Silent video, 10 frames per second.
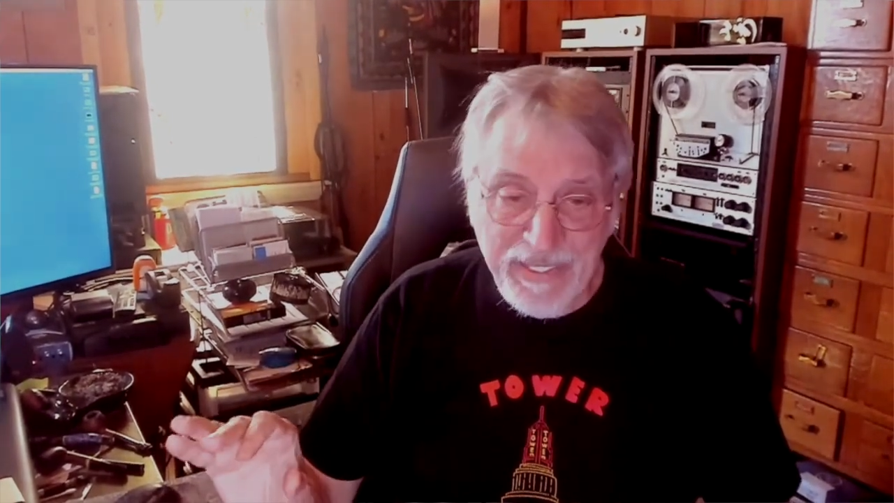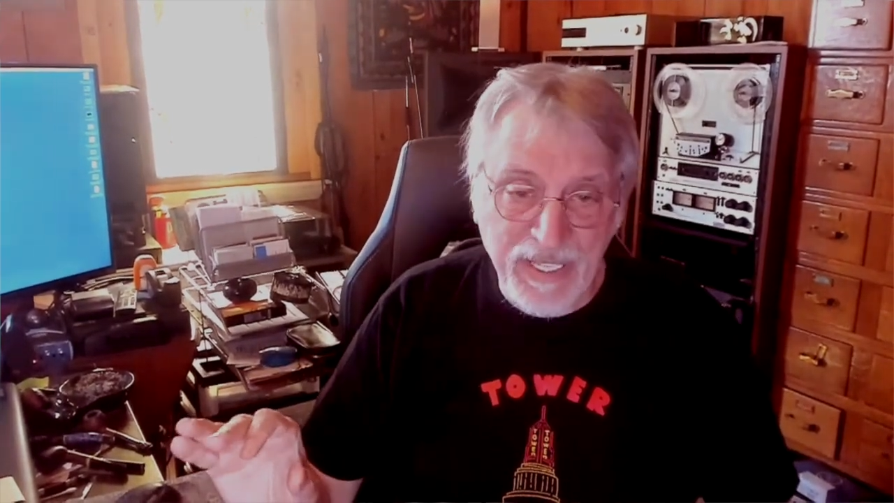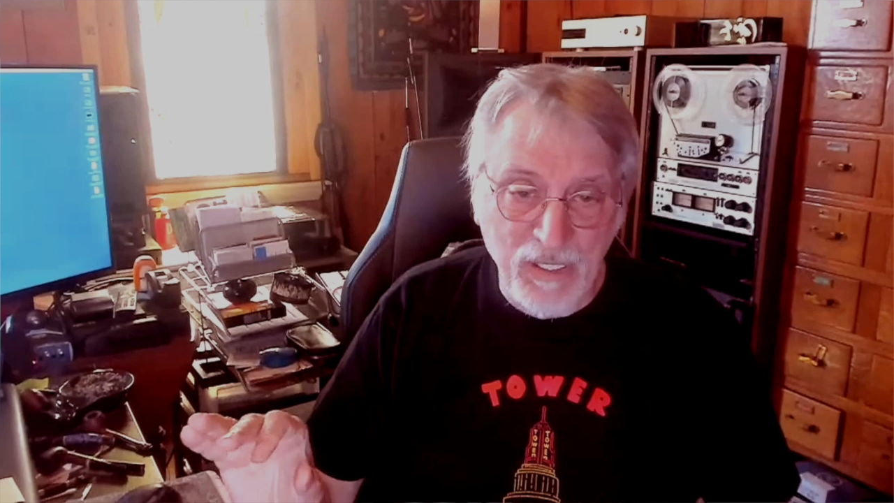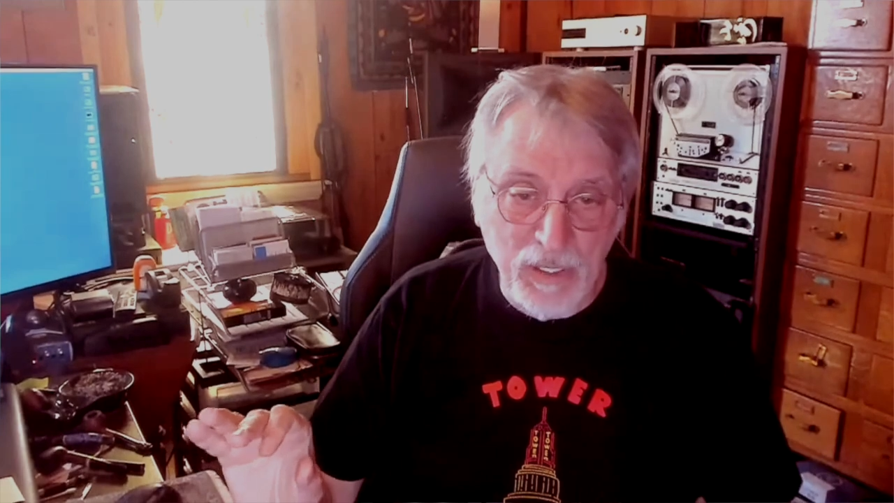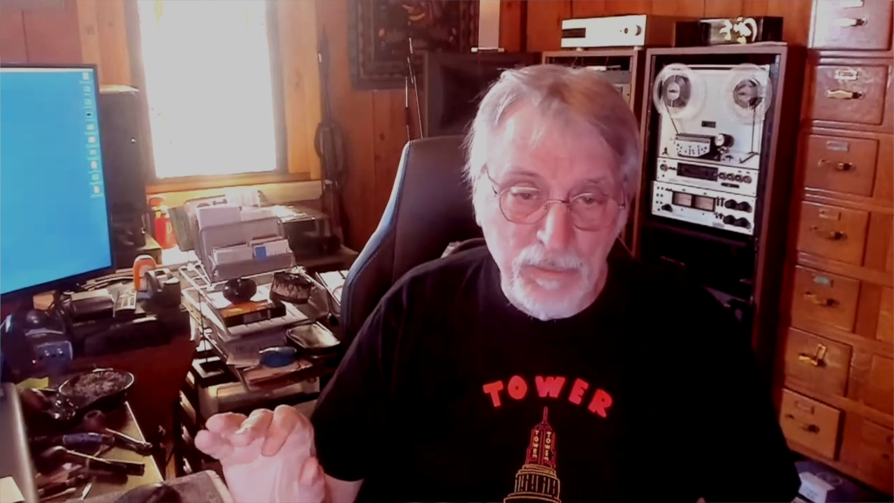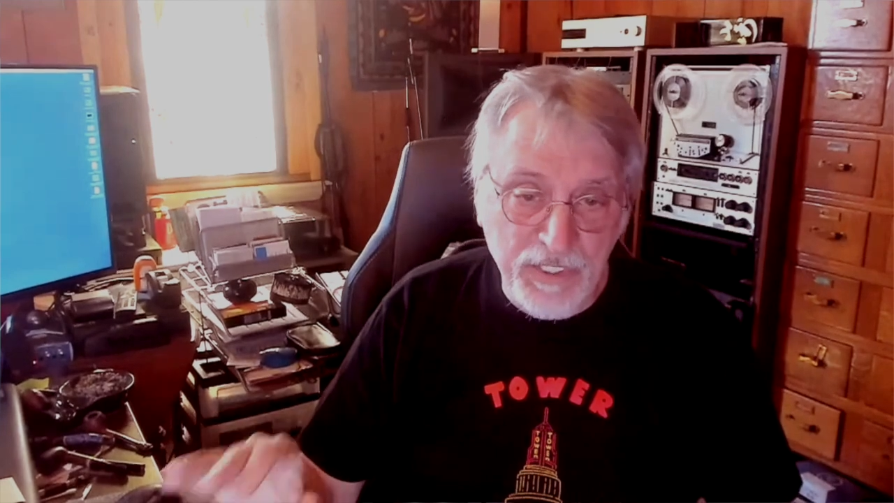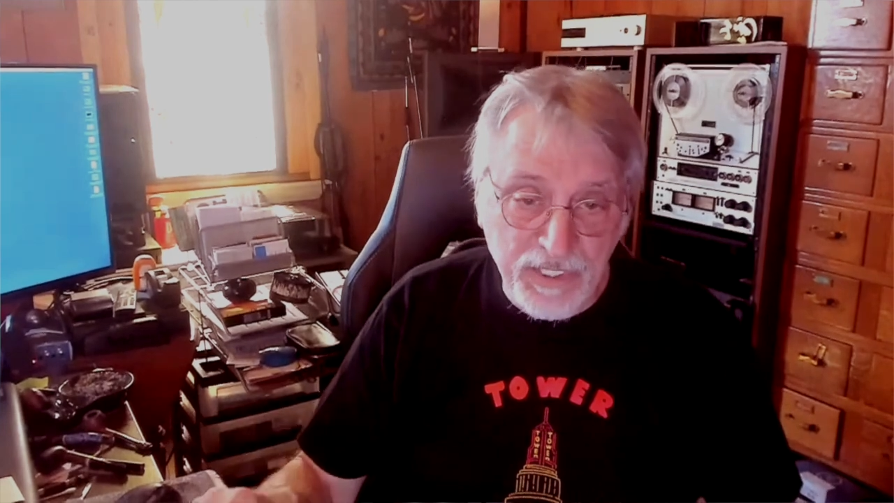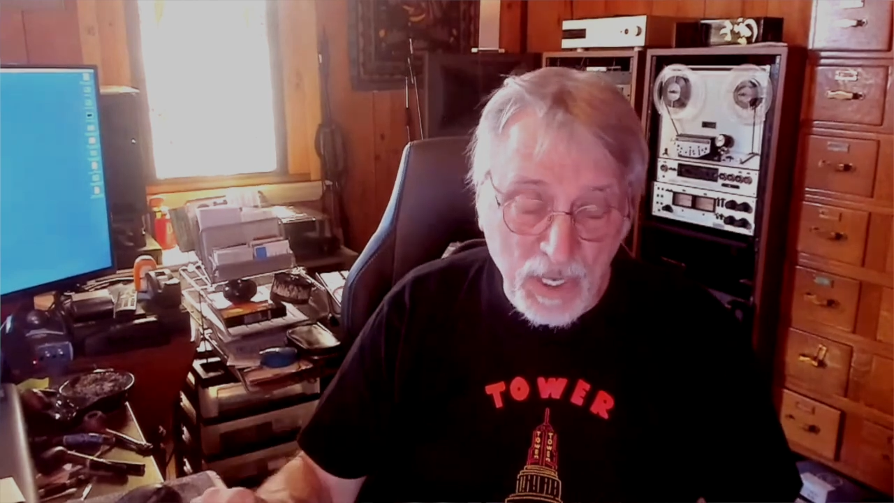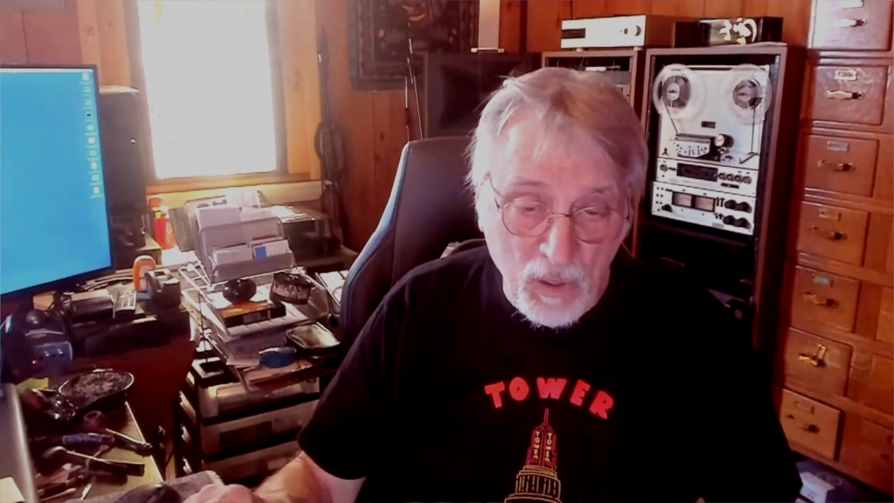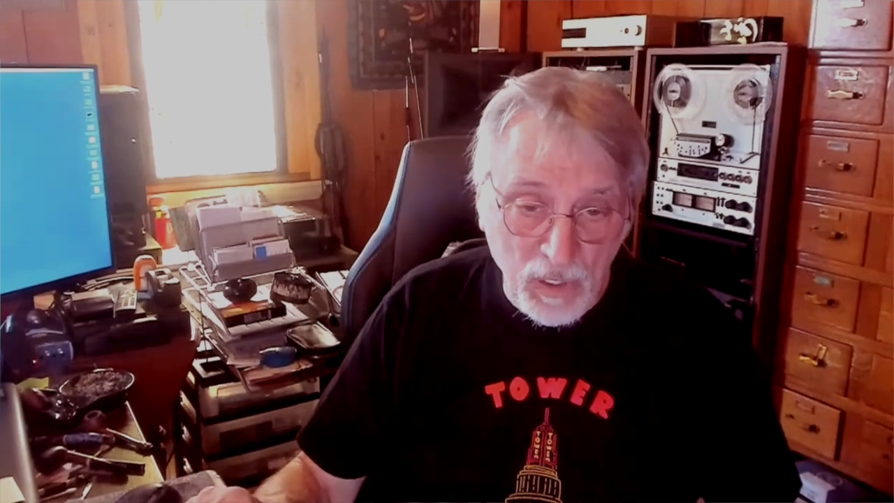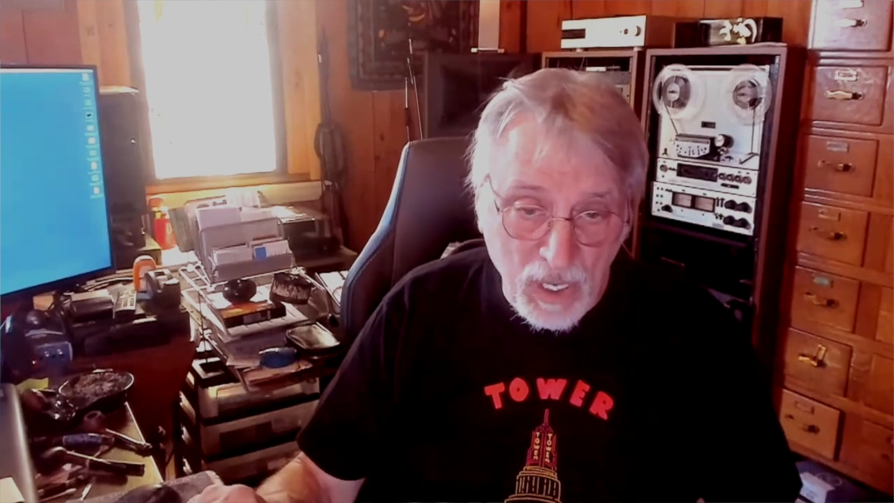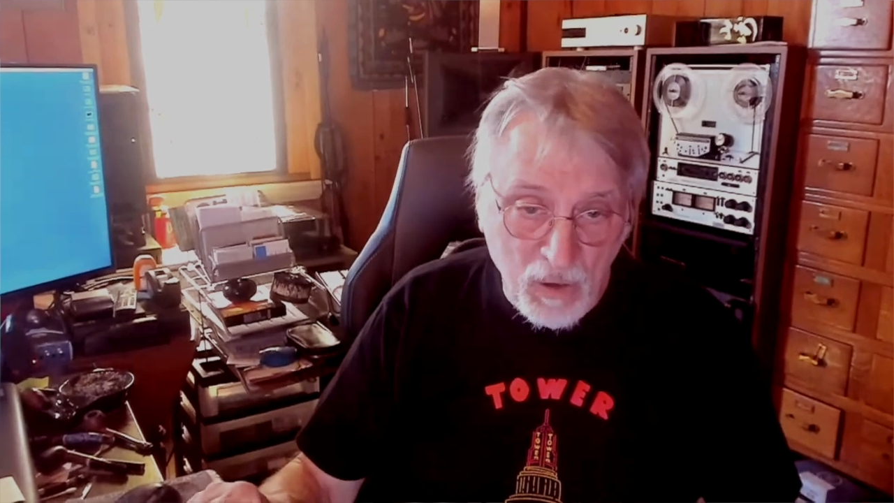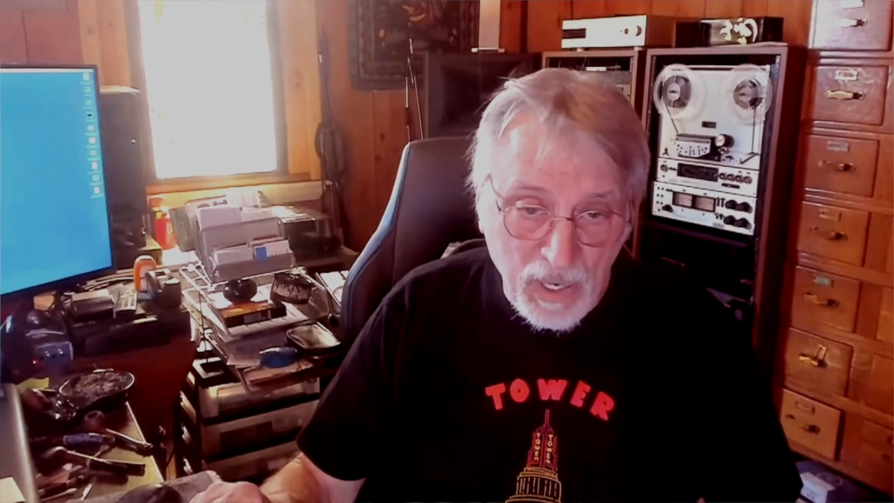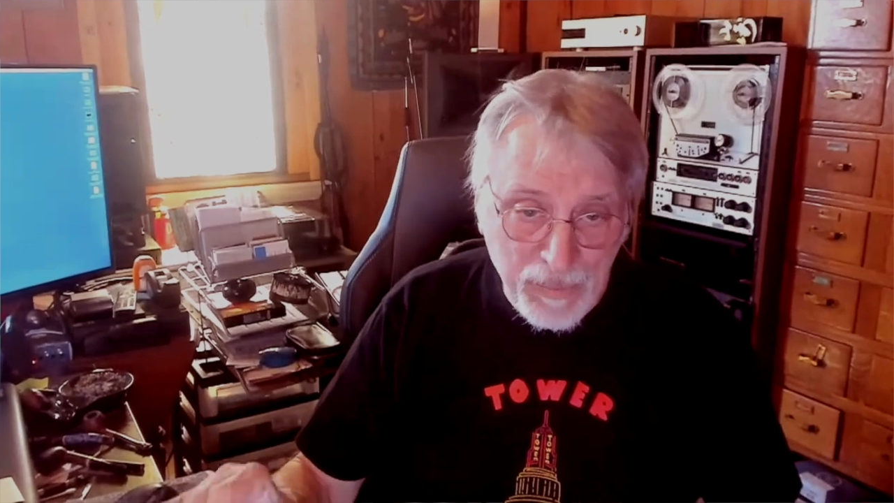seldom solo.